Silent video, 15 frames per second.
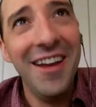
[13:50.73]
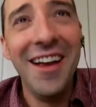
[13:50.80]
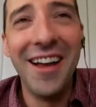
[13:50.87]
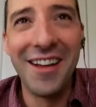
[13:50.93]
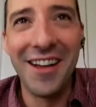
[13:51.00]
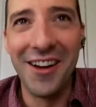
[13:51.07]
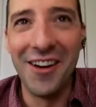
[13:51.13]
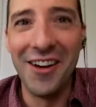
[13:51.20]

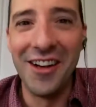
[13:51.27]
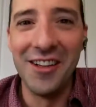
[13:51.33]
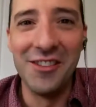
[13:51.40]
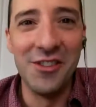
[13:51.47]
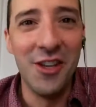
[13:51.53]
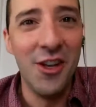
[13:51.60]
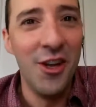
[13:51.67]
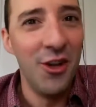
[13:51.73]
And Gary
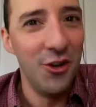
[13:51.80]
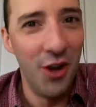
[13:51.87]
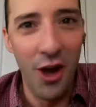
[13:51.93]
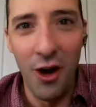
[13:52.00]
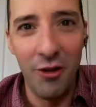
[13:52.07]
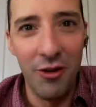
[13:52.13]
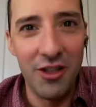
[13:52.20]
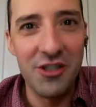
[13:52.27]
goes,
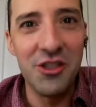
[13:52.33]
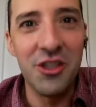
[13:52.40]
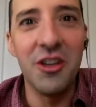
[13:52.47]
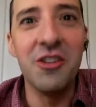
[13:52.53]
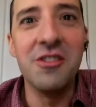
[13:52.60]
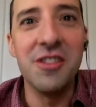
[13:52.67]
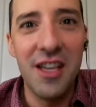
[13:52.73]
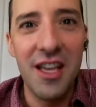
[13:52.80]
no. And she
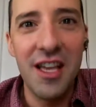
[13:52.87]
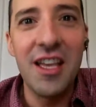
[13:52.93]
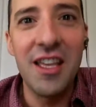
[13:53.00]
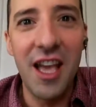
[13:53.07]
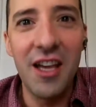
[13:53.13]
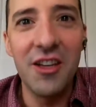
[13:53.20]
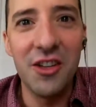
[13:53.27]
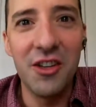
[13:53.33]
goes,
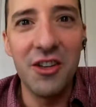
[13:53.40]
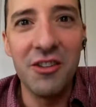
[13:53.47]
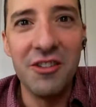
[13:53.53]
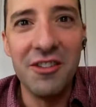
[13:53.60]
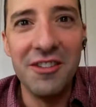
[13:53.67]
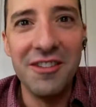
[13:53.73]
yeah, you do.